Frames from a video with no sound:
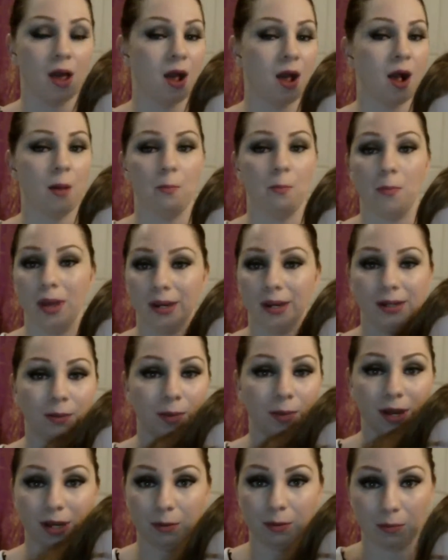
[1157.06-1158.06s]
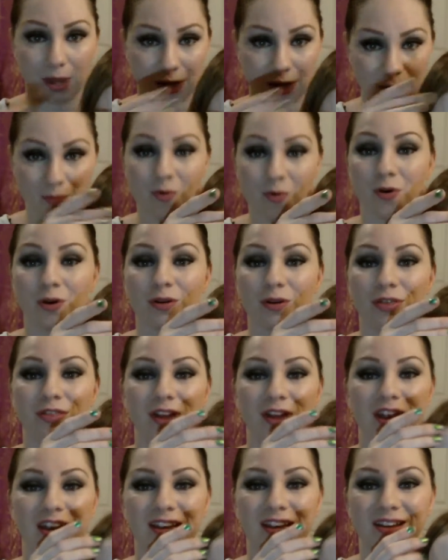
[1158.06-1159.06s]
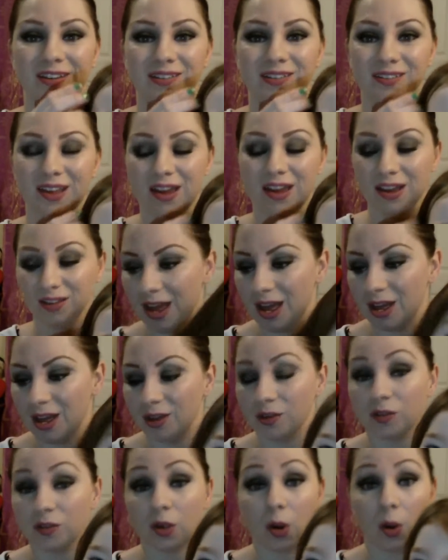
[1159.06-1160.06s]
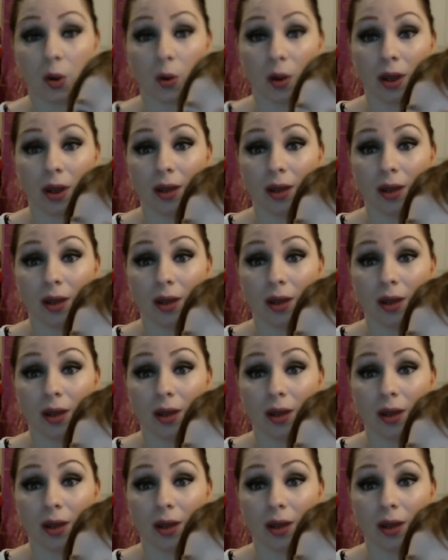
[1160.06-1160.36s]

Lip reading: many more things. So